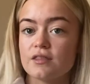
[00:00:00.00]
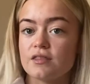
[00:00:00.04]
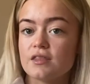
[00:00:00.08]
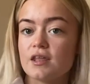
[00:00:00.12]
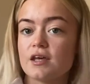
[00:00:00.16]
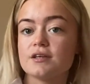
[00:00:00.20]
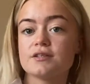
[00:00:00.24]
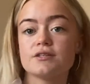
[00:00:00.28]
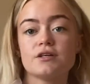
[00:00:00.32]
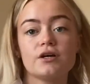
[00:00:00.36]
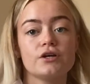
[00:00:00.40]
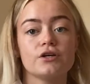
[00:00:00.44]

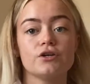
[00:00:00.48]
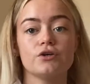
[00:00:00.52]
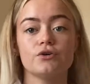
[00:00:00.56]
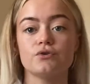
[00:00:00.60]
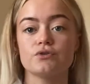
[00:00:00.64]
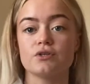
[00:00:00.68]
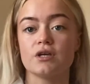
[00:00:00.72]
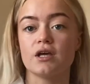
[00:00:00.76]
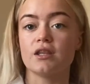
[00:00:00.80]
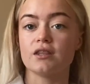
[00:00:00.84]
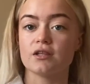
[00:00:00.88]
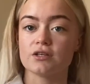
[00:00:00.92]
This I use
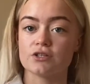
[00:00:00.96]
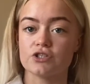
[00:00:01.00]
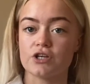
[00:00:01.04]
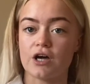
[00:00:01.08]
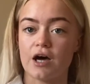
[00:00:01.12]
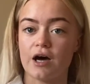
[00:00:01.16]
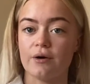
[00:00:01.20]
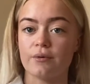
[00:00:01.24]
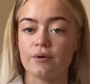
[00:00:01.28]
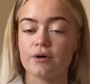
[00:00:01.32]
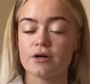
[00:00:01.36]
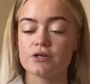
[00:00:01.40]
in the
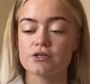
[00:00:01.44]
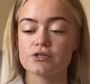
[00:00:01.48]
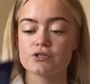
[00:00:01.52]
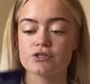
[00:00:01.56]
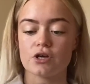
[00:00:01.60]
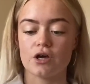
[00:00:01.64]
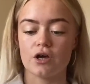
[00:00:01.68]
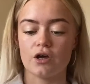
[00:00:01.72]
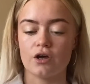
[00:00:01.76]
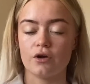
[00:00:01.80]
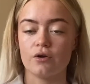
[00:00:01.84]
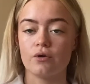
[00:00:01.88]
shower,
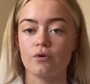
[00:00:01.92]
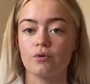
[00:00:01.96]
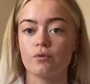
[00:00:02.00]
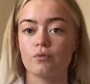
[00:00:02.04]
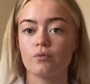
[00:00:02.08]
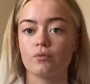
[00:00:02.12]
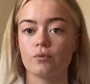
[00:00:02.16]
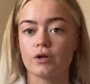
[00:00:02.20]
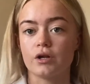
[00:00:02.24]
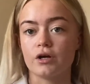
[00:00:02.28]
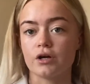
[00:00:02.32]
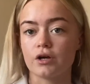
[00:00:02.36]
so
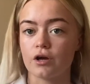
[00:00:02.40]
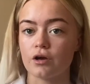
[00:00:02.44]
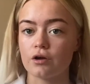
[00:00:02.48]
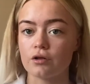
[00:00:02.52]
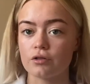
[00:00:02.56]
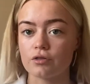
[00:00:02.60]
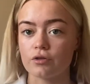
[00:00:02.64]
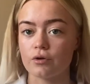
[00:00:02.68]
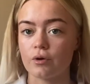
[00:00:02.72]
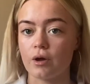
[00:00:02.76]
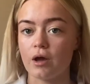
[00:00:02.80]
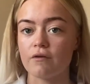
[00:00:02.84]
when I go
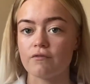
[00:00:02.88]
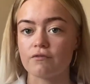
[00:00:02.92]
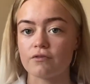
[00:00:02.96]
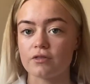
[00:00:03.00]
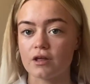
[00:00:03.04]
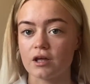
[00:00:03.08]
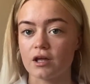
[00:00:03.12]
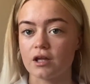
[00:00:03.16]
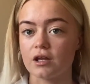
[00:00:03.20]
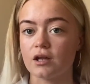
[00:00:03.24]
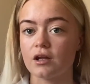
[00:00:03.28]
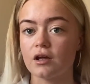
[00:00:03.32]
through
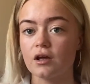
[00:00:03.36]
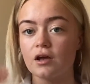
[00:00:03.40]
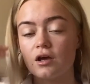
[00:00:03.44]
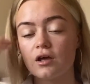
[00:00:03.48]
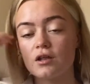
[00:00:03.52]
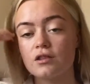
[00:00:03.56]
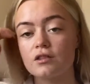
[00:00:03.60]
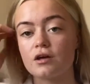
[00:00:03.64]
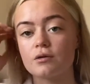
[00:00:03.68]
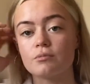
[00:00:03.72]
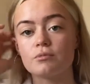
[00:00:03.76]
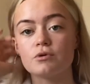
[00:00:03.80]
everything
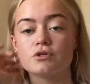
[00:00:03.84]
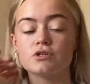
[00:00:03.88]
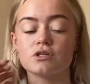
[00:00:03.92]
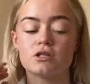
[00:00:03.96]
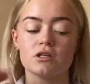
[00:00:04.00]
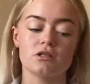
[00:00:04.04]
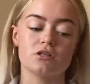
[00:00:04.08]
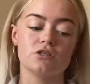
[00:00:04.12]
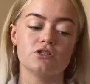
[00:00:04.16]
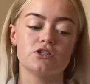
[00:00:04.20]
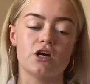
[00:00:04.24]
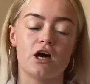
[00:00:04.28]
that I'm using in
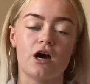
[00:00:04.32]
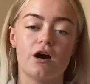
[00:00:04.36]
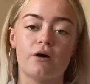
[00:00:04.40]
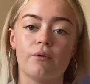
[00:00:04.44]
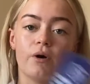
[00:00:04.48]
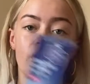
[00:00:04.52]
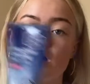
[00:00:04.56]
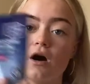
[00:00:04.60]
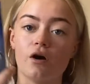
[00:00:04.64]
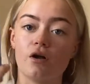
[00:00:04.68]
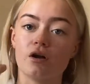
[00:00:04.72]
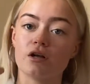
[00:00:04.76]
the
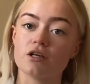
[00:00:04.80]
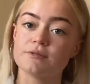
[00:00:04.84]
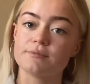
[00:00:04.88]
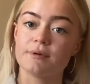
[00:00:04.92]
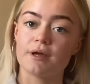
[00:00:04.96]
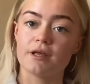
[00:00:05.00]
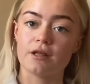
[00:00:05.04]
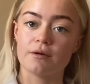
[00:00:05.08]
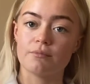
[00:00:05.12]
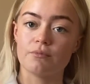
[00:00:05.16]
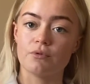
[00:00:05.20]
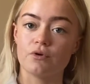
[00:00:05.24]
shower, I'll explain
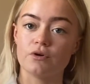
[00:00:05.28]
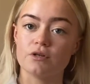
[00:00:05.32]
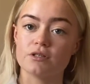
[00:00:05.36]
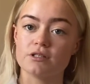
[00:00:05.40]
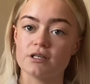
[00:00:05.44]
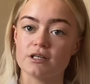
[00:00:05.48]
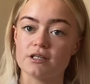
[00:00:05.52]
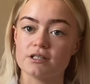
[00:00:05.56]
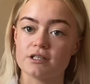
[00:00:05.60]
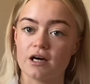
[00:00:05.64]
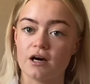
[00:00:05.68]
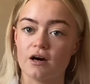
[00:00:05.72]
that more in
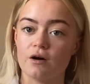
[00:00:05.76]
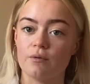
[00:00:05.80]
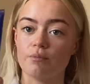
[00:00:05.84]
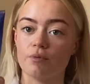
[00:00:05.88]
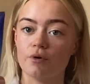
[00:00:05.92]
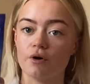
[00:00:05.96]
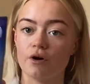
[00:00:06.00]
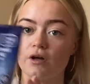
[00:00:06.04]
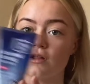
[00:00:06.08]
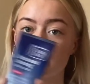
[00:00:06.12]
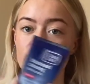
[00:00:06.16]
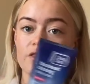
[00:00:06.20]
detail,
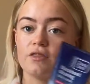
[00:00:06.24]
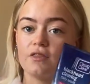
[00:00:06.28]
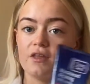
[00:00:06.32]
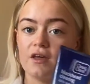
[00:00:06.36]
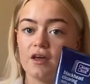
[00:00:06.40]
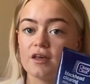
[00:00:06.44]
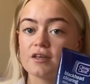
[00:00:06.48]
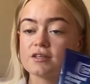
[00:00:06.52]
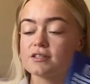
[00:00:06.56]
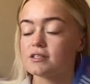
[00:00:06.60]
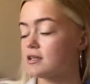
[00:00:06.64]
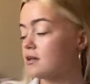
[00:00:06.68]
but
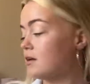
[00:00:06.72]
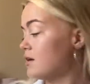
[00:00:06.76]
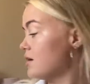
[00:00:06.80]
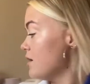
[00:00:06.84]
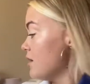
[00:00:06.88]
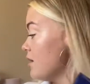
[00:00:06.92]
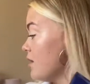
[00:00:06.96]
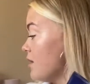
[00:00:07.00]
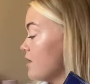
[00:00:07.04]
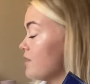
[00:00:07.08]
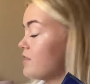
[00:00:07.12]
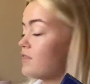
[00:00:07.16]
this
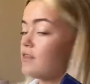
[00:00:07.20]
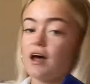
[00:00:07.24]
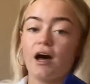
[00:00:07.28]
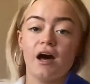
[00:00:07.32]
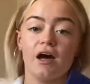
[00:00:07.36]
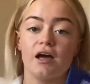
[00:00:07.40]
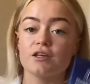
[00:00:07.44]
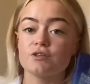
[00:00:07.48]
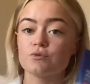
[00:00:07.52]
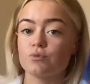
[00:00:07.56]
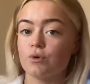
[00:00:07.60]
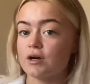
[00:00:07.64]
and that
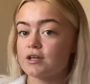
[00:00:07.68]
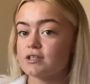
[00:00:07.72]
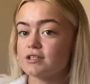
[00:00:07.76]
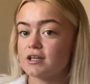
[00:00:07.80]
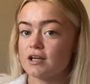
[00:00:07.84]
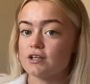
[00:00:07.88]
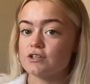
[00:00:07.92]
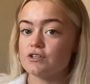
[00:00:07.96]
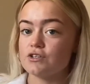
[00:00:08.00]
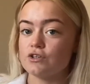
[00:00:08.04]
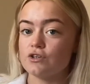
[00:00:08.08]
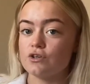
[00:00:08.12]
is what I
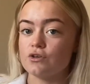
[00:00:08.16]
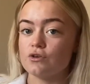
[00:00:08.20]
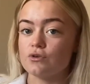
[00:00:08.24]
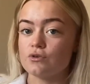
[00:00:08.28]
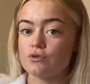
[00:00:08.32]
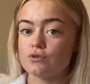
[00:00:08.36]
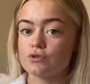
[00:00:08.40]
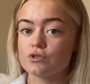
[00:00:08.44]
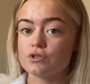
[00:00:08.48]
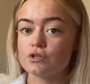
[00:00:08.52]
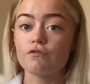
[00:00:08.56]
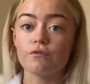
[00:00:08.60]
tend to
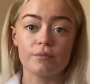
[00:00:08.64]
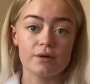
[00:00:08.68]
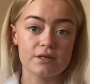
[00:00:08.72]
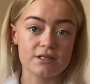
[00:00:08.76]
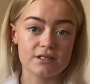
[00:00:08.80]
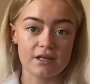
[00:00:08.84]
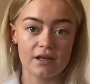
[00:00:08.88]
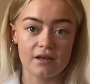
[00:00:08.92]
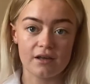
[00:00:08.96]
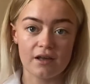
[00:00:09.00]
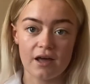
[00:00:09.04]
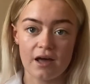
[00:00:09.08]
use for my
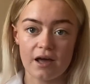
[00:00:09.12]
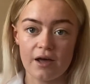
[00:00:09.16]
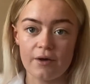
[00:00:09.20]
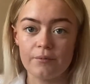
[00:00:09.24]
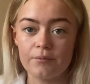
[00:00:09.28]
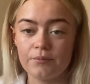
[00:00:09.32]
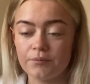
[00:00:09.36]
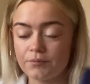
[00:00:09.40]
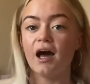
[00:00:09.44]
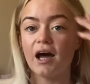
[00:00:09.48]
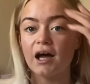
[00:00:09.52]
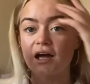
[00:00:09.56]
skincare.
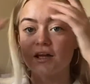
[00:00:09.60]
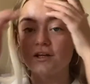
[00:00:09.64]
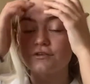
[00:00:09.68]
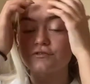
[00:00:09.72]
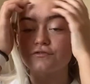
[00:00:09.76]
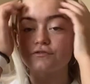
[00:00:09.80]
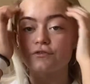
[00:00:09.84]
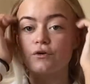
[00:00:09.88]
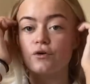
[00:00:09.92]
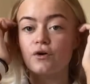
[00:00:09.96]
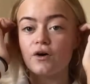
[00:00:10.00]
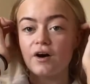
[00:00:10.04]
And
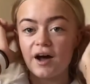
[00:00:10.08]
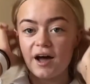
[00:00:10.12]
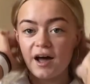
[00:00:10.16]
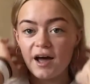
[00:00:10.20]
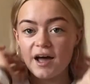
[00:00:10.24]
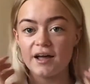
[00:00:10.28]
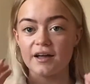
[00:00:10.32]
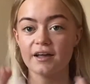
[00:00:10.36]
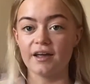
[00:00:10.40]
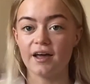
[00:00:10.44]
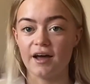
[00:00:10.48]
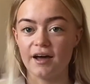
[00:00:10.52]
for
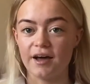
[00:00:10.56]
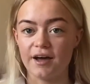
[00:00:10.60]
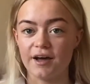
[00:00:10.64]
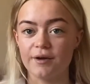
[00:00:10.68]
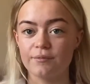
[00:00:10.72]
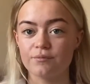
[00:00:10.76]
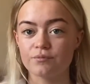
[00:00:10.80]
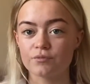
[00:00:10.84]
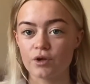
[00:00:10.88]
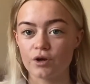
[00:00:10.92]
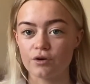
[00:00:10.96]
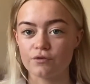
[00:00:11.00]
hair care,
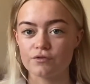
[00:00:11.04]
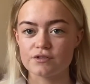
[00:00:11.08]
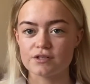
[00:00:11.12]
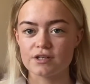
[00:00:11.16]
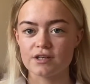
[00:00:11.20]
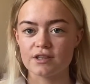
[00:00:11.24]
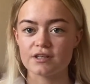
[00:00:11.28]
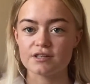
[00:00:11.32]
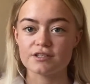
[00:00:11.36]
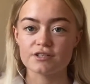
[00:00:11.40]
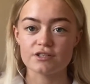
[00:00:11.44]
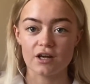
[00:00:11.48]
obviously
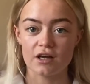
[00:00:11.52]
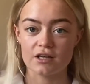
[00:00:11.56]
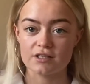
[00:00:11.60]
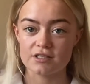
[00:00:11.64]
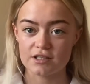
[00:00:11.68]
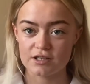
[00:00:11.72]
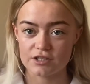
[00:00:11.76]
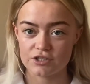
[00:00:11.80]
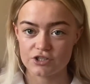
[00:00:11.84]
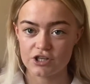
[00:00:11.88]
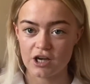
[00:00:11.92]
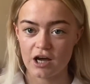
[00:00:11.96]
this starts in
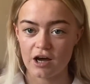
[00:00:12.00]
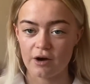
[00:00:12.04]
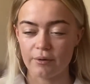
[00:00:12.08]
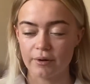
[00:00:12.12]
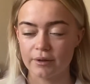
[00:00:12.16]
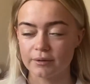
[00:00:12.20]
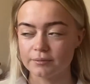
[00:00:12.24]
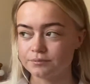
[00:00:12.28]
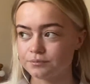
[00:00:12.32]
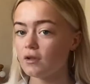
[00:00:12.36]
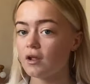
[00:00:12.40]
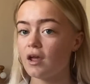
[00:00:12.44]
the
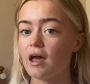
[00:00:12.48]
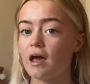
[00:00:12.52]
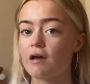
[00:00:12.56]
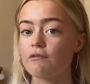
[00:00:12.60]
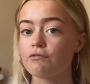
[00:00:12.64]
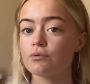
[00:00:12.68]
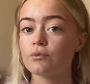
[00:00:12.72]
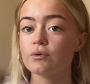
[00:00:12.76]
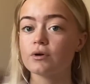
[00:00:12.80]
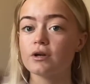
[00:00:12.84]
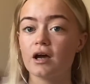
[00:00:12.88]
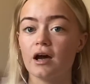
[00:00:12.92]
shower.
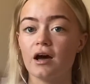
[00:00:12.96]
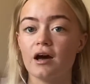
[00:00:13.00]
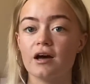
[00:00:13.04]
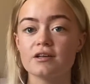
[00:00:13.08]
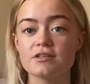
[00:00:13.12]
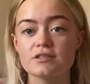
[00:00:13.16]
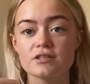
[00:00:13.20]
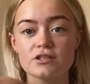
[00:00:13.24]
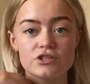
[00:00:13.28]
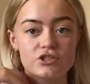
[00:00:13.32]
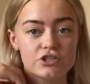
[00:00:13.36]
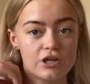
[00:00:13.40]
Everyone
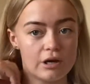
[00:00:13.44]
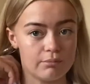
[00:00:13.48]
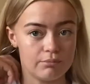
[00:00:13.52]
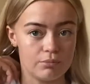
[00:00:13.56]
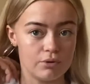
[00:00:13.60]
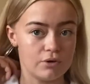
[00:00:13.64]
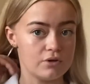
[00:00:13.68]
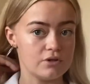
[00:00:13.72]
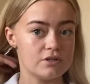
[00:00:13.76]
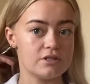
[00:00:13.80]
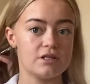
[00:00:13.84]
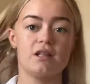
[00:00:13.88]
has
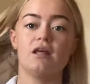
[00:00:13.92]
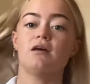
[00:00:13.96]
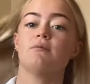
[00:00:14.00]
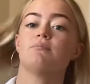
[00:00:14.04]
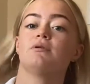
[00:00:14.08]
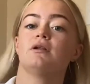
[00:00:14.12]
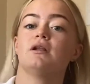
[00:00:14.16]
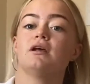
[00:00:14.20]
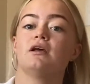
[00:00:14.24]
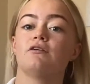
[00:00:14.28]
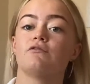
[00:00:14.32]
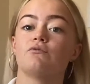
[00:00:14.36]
shampoos that they
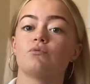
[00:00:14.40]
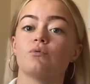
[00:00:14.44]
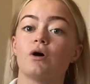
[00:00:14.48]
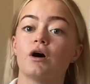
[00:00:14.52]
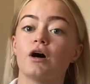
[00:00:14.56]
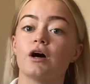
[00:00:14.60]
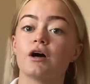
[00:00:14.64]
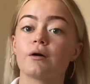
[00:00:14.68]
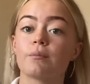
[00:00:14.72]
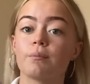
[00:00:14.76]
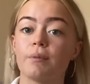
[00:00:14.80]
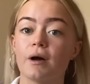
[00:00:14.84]
believe
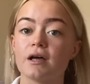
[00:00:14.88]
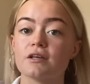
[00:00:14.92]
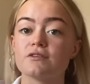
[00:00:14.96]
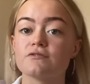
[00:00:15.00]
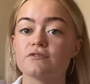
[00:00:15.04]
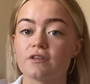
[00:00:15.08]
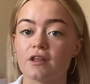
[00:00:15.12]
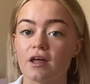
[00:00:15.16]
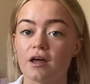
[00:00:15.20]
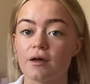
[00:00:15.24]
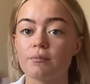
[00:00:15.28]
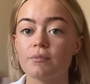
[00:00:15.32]
work best for
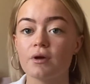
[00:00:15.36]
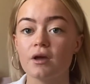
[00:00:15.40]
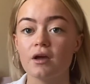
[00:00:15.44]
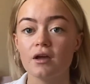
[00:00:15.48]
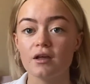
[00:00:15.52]
them.